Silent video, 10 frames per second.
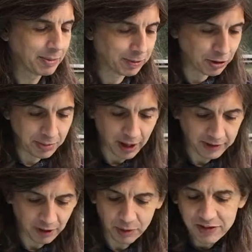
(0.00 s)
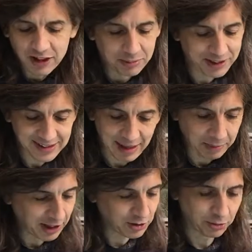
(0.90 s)
with blue murder. We've sown them in
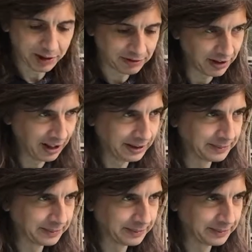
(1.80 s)
December and it's all been fine.